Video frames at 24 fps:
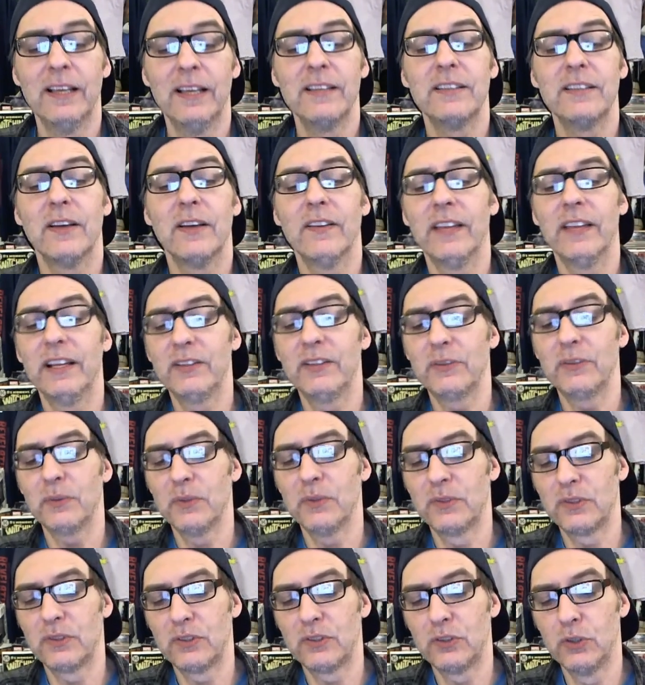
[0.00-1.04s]
So this
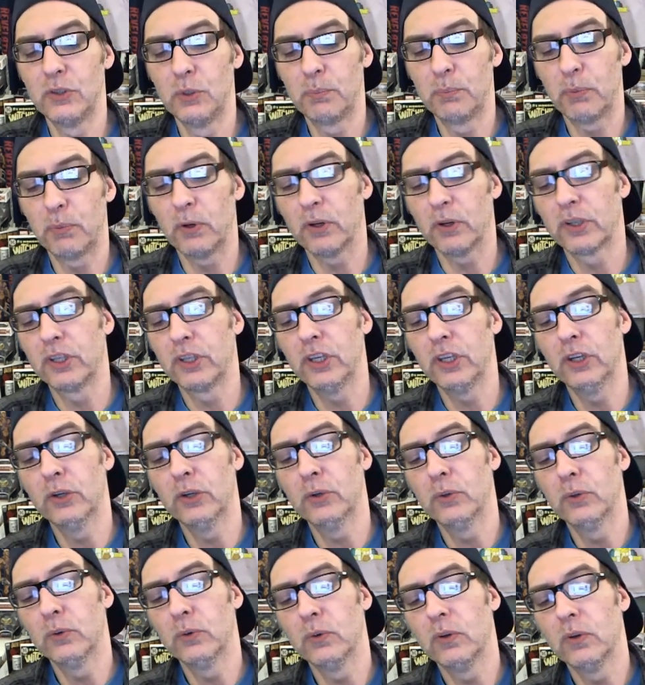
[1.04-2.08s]
was super
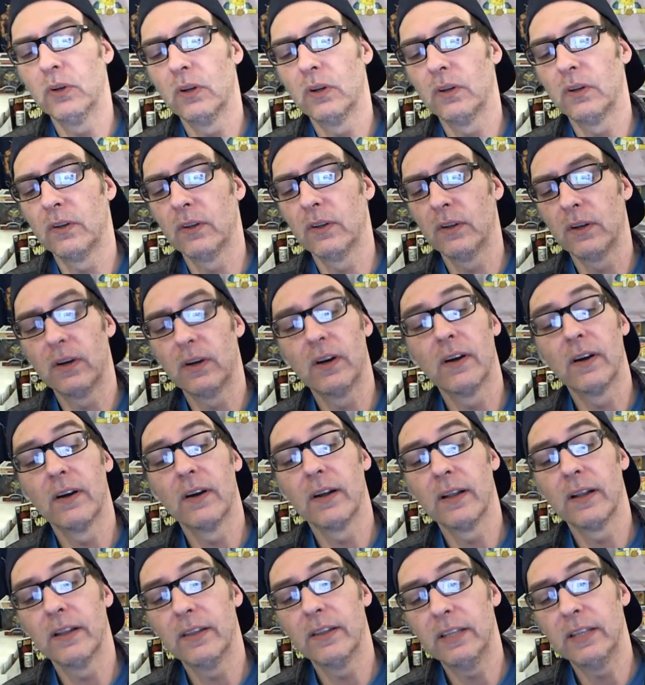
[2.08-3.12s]
cute.
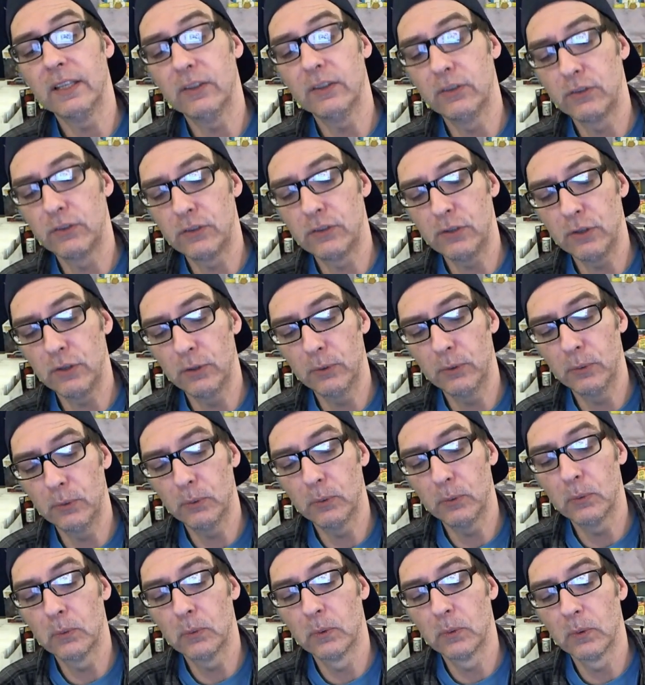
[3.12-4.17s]
These
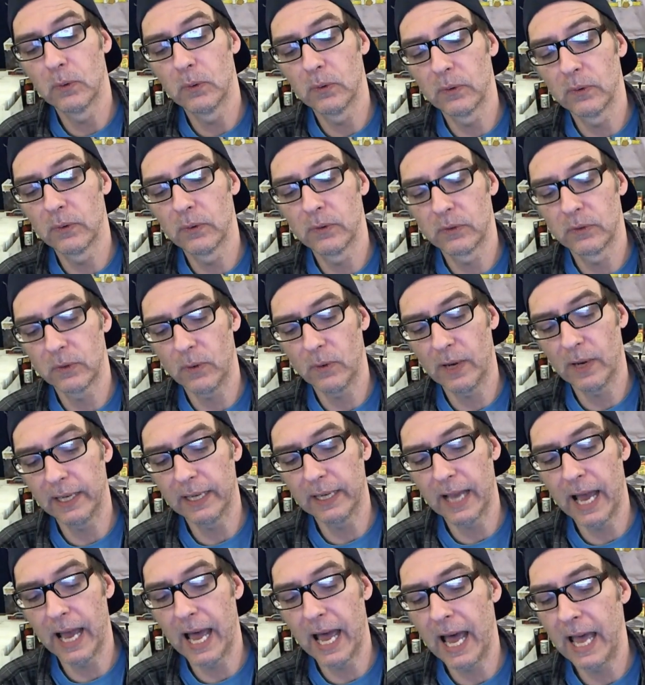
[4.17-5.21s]
two. So I
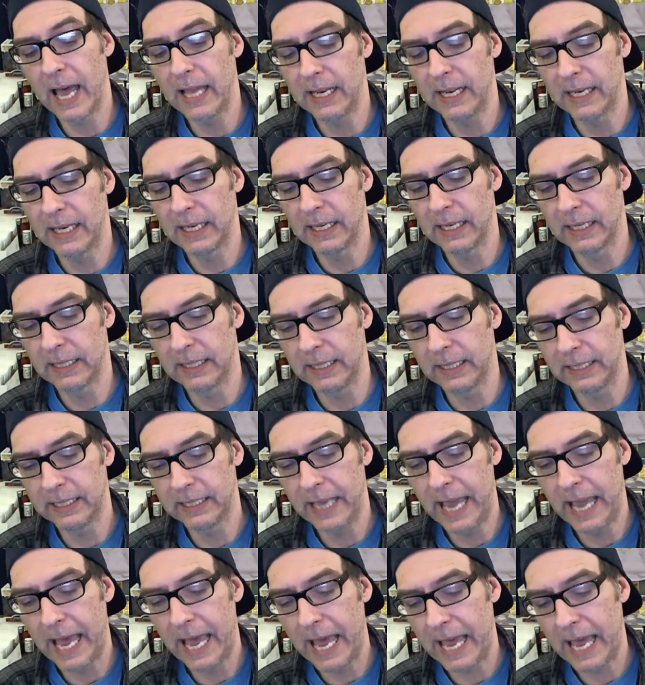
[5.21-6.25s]
got the
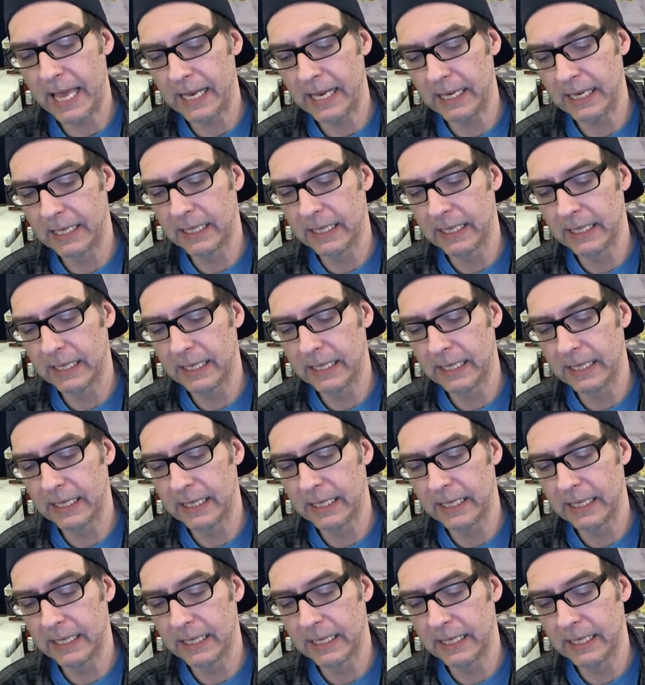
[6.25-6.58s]
cat.